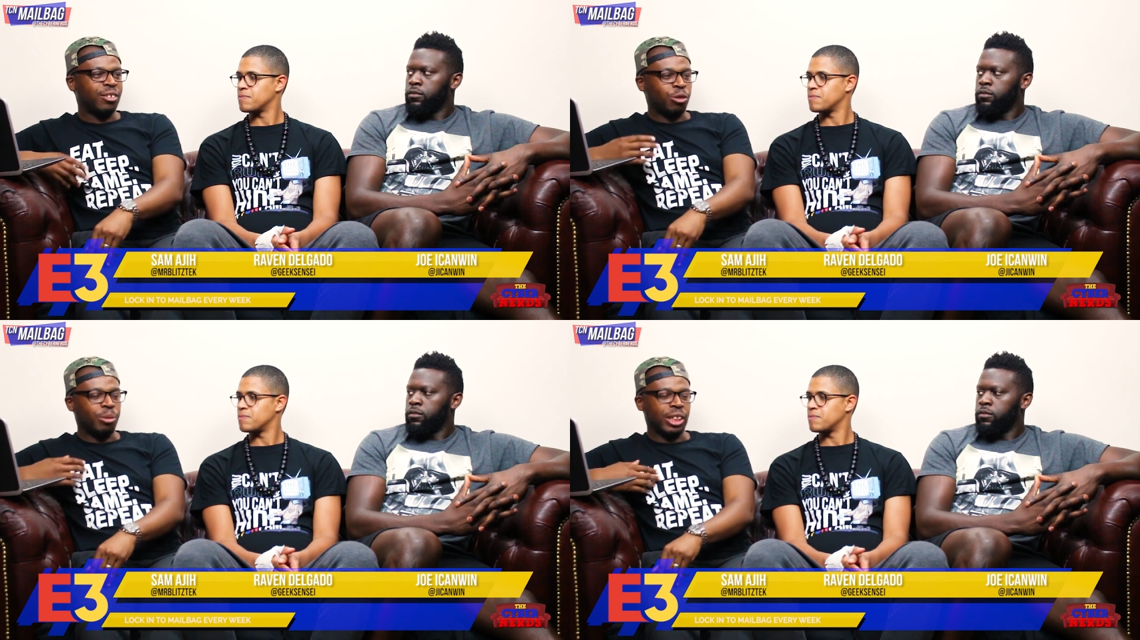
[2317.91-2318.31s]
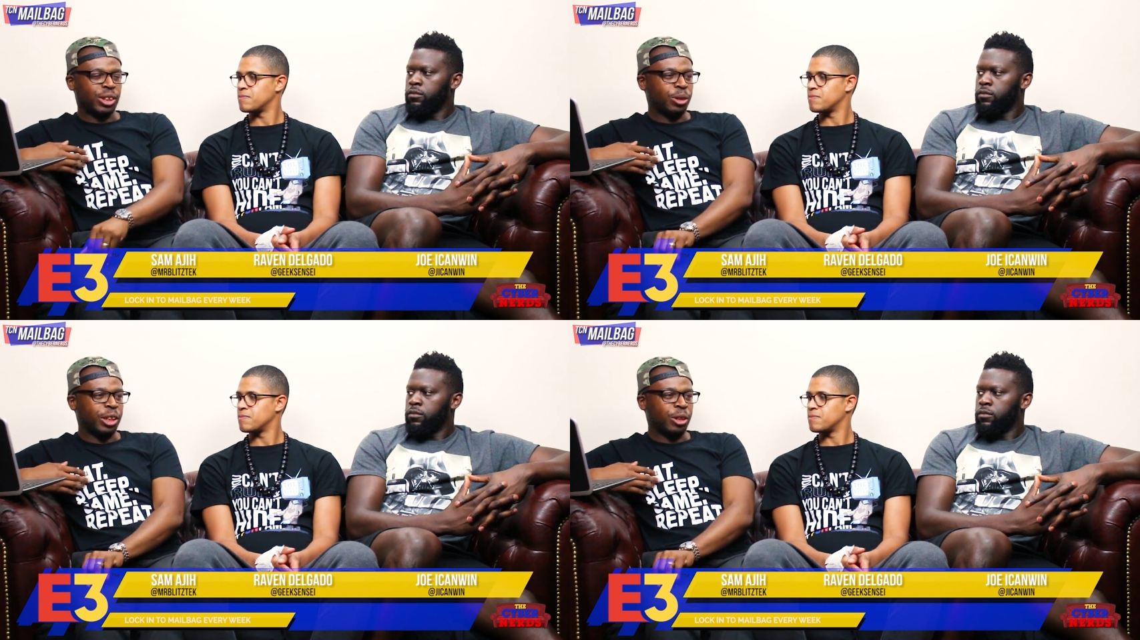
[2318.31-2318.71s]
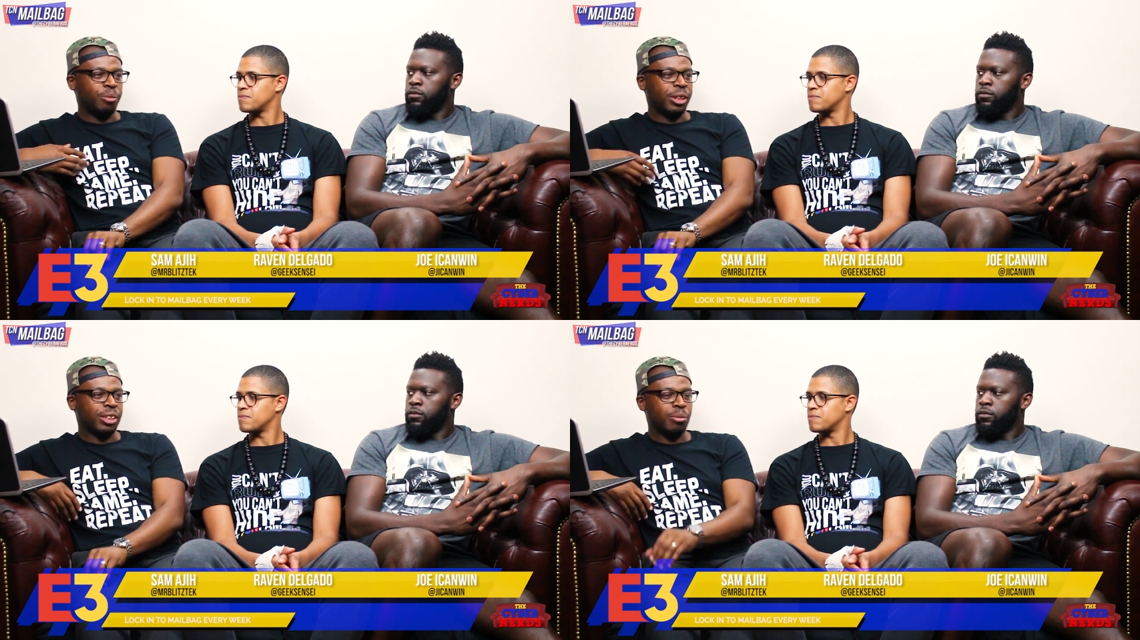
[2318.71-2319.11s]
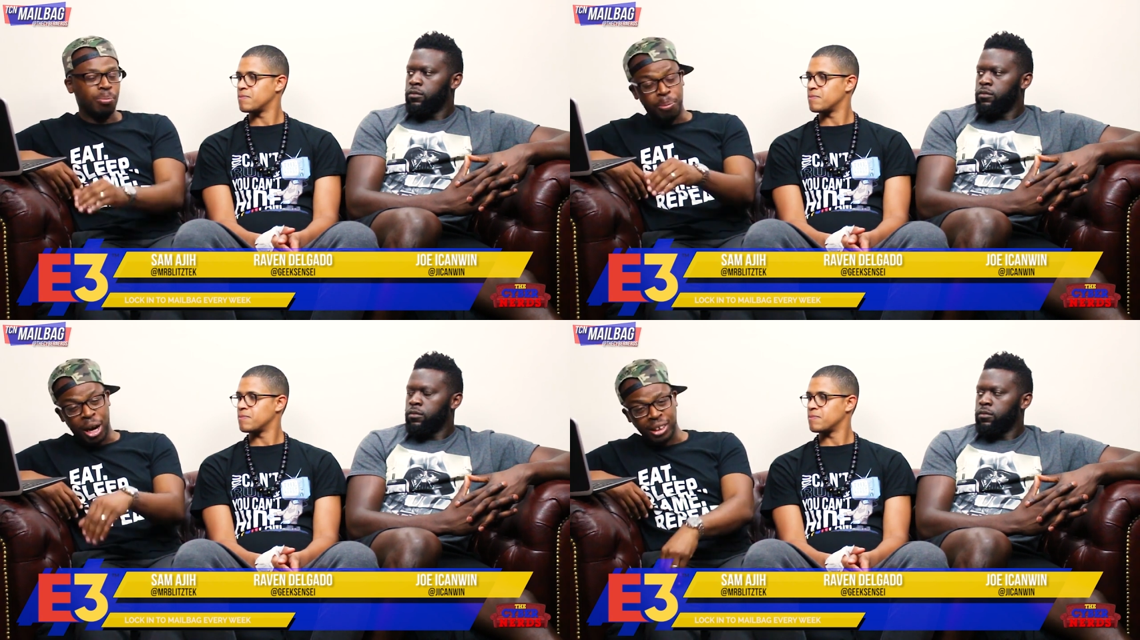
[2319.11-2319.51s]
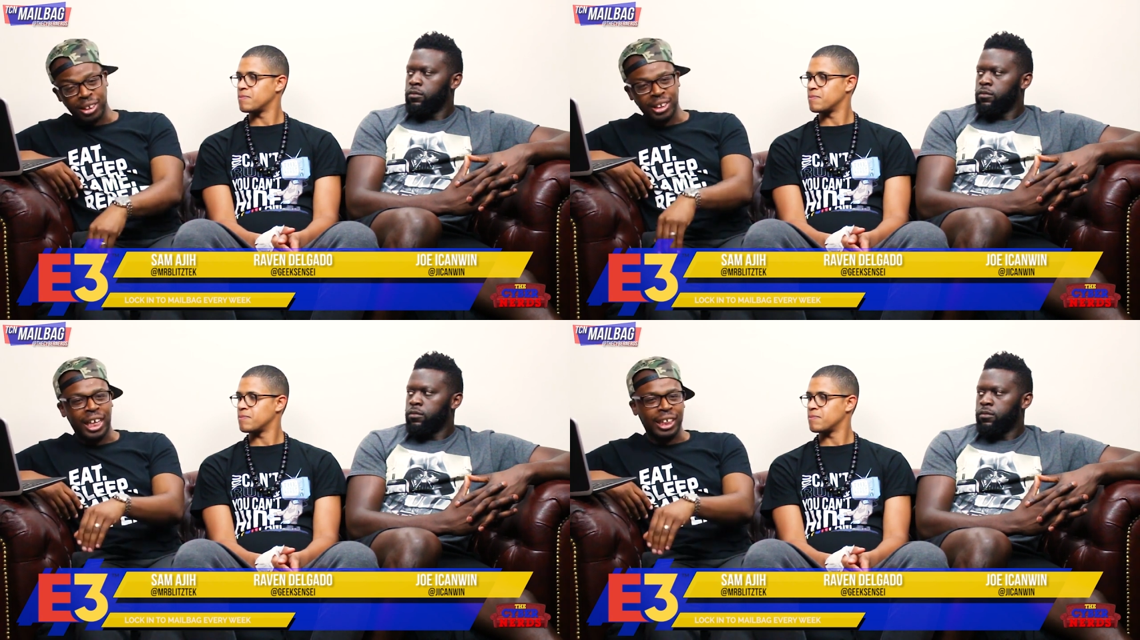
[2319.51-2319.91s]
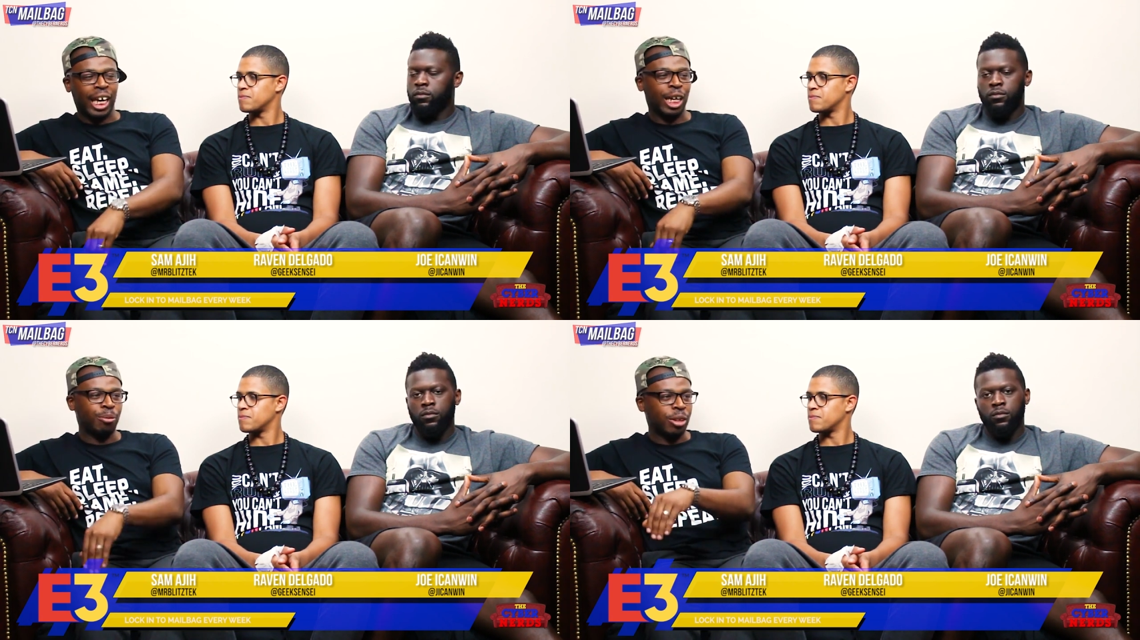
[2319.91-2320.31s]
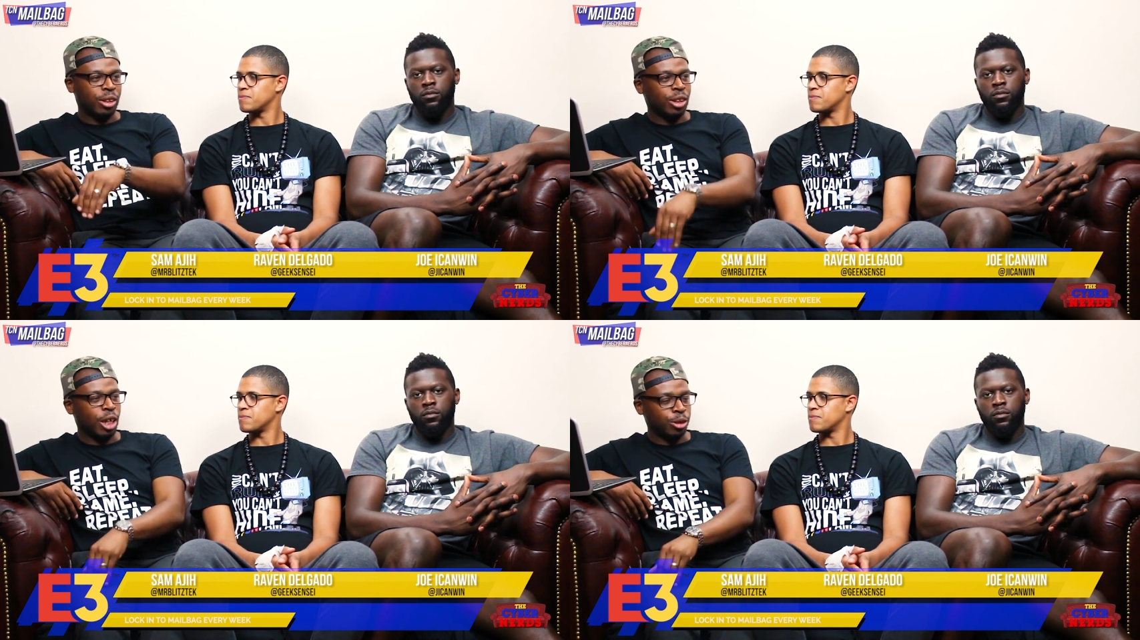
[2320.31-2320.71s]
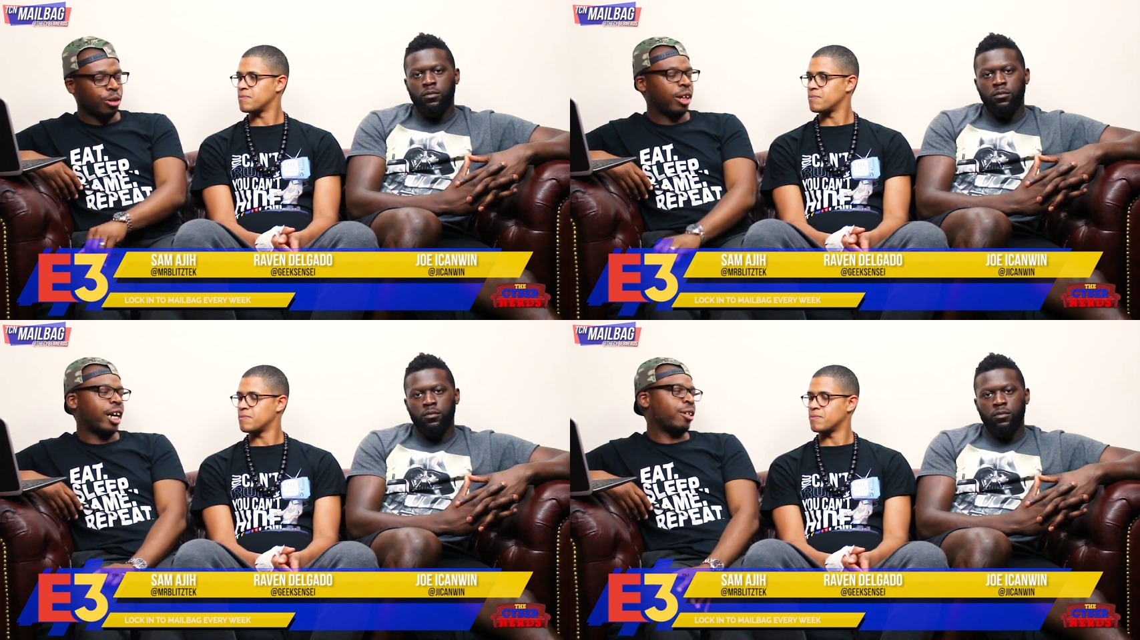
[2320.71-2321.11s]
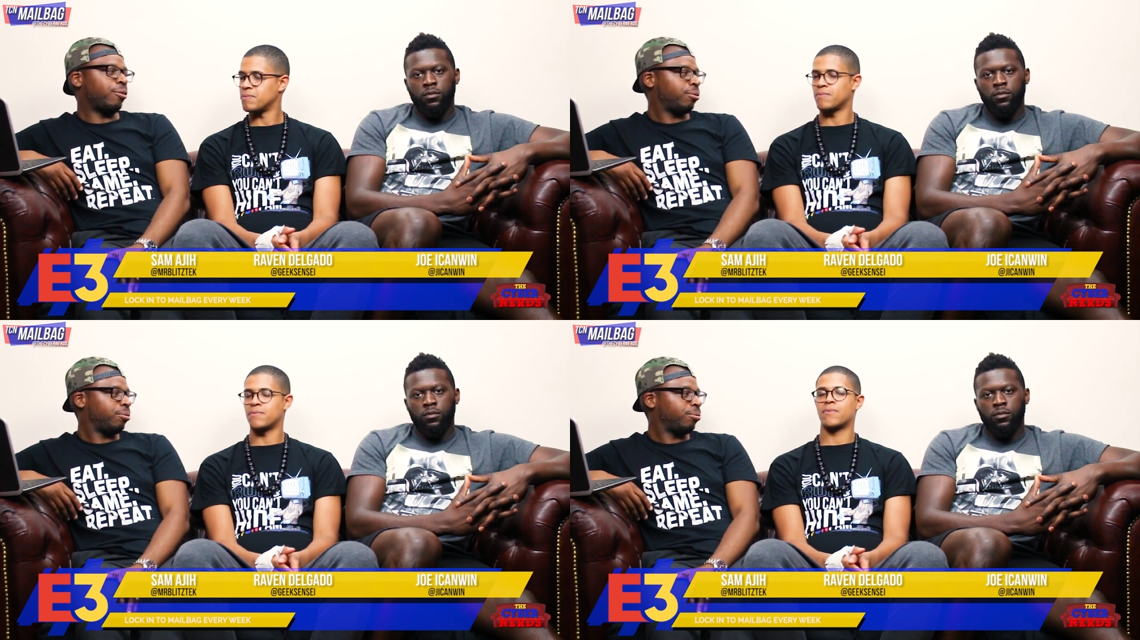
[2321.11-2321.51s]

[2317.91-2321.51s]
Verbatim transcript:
Speaker 1: For me, it's still hit and miss. But that game does look live.